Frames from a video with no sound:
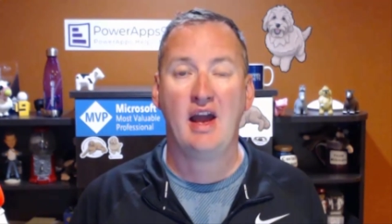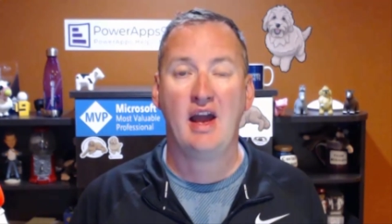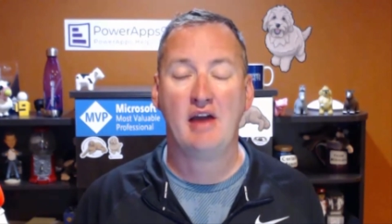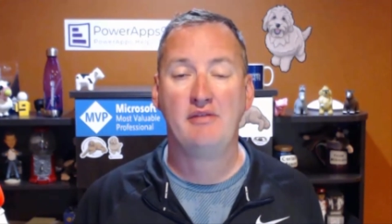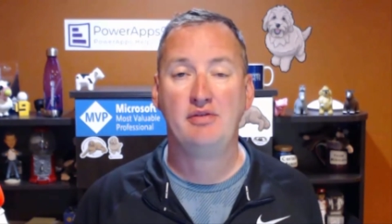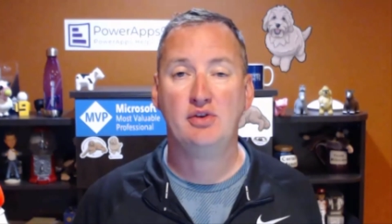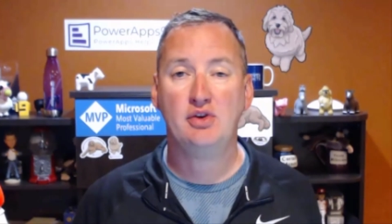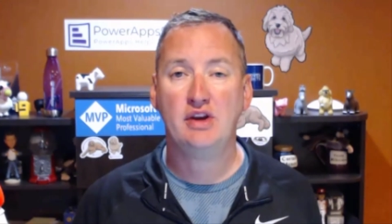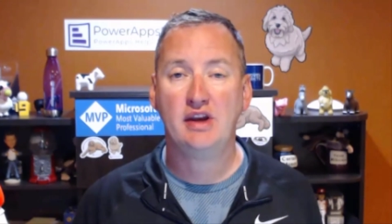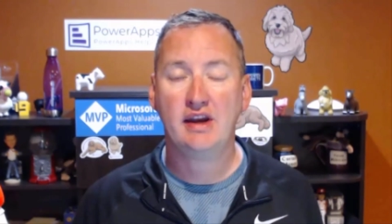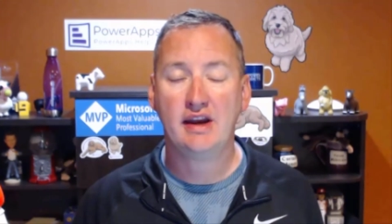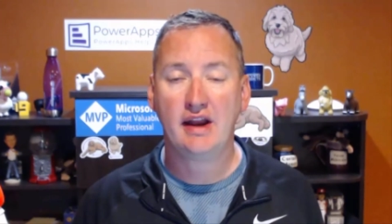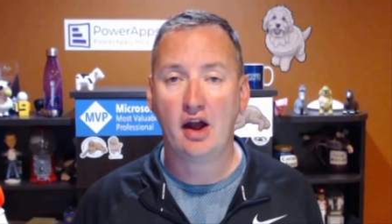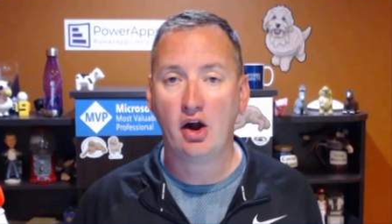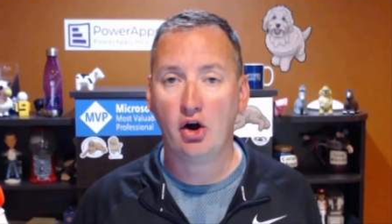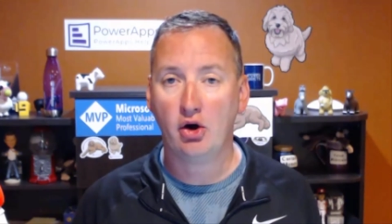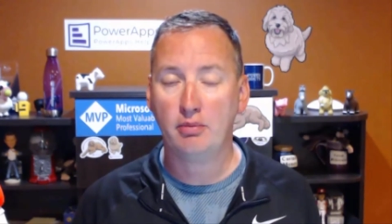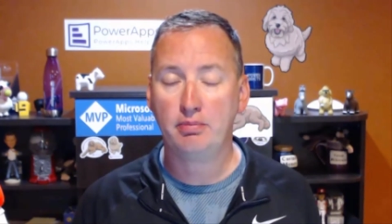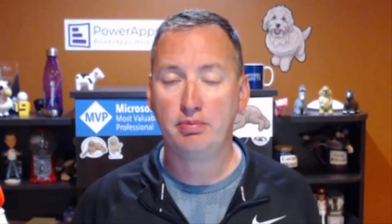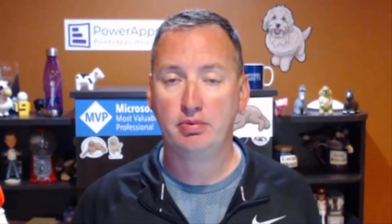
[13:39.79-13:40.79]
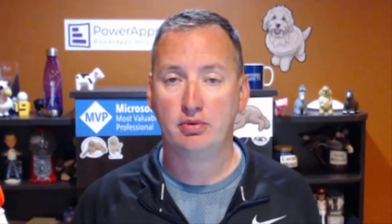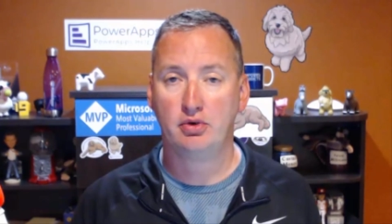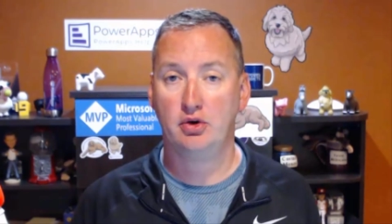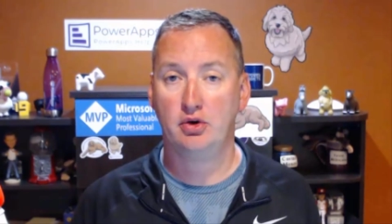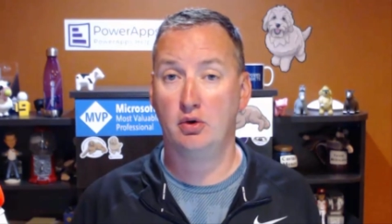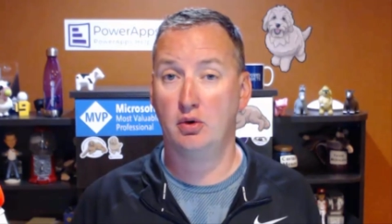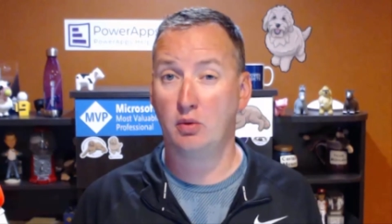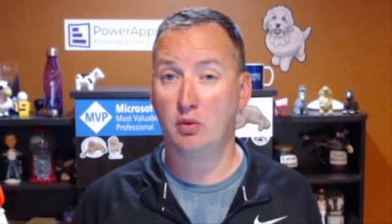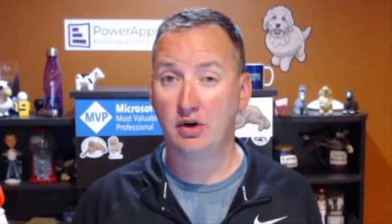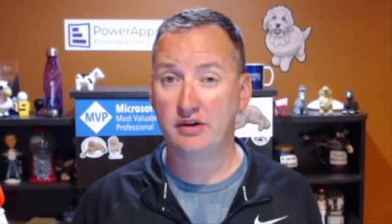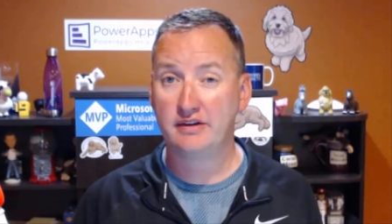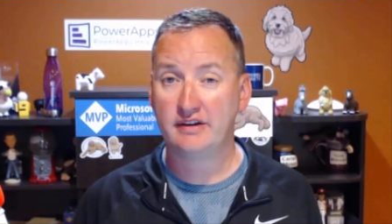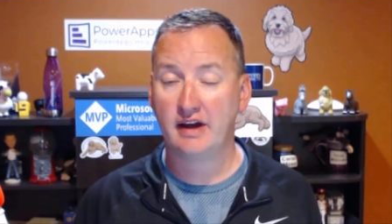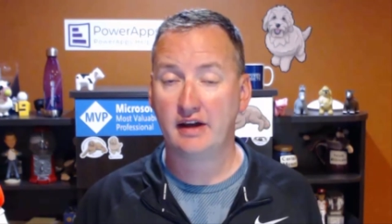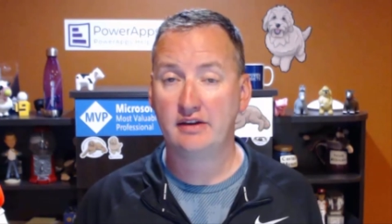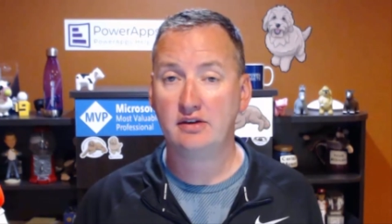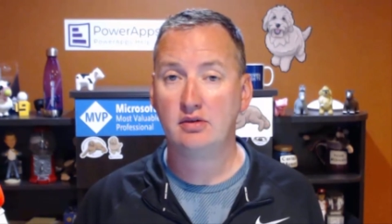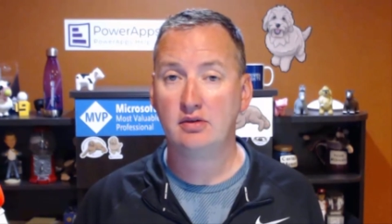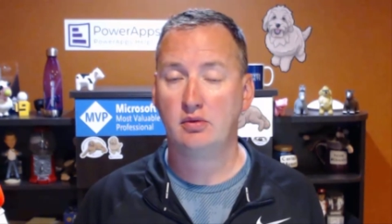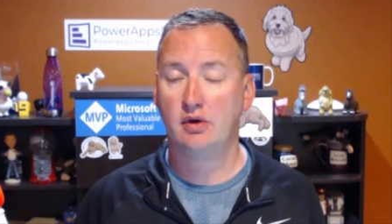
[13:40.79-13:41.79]
If you need any help or you want to work
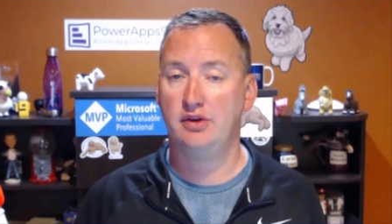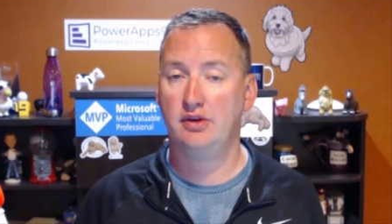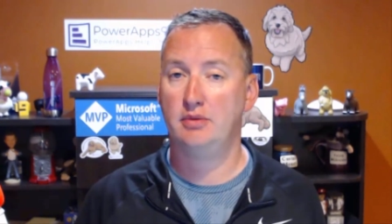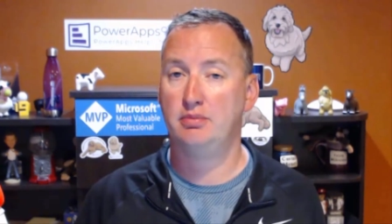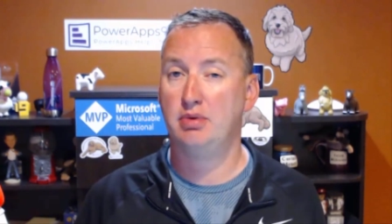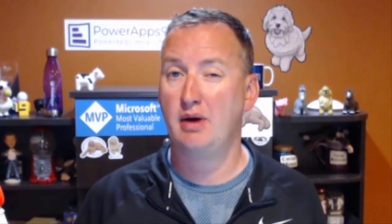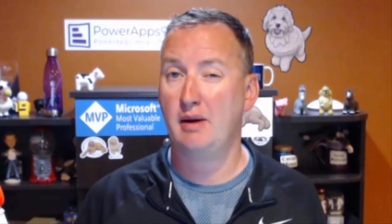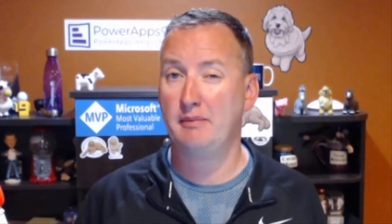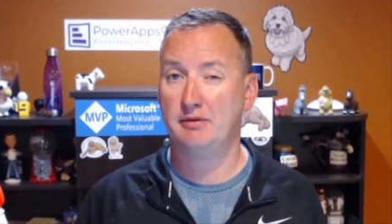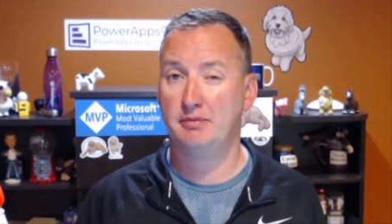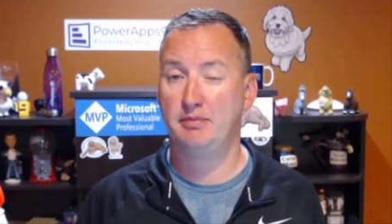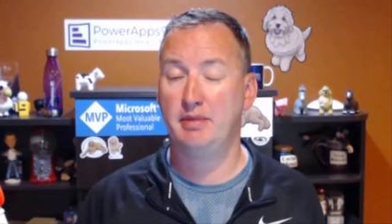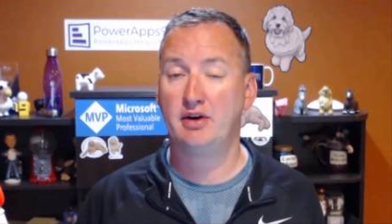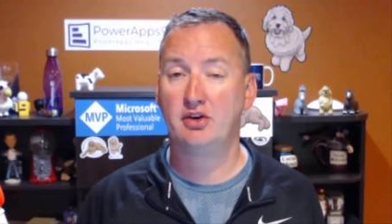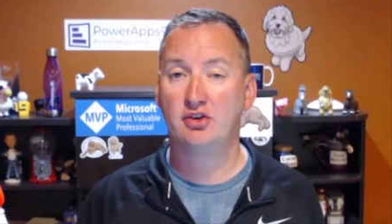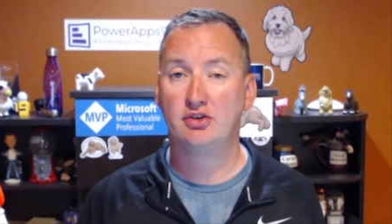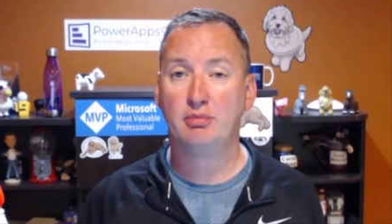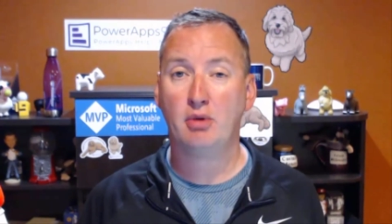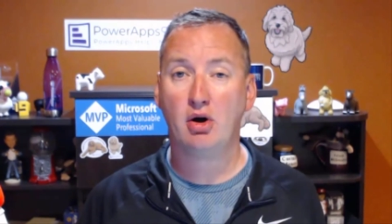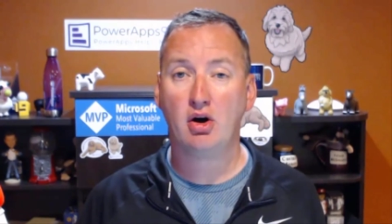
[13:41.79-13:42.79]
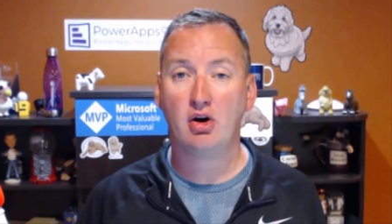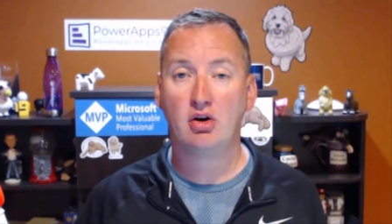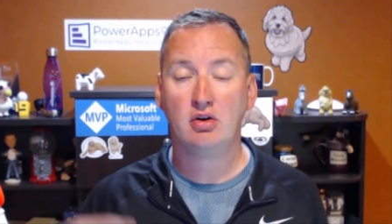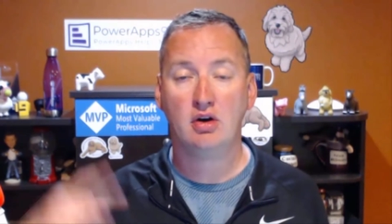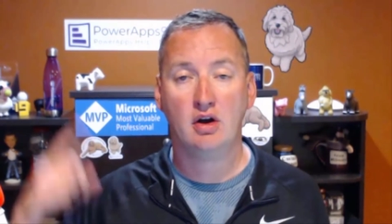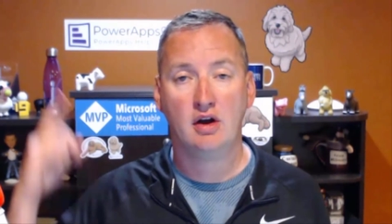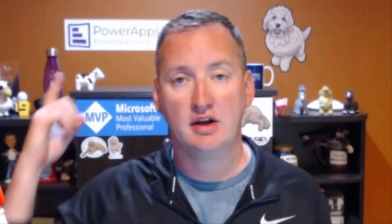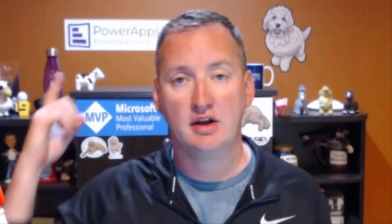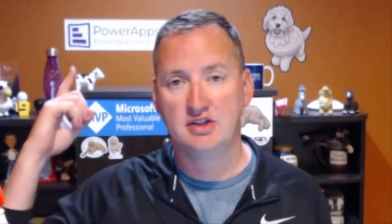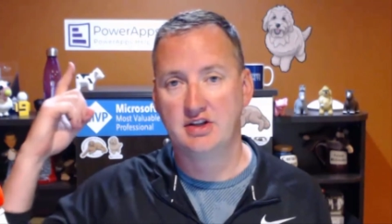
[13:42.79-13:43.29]
together, whether your problem's big or small,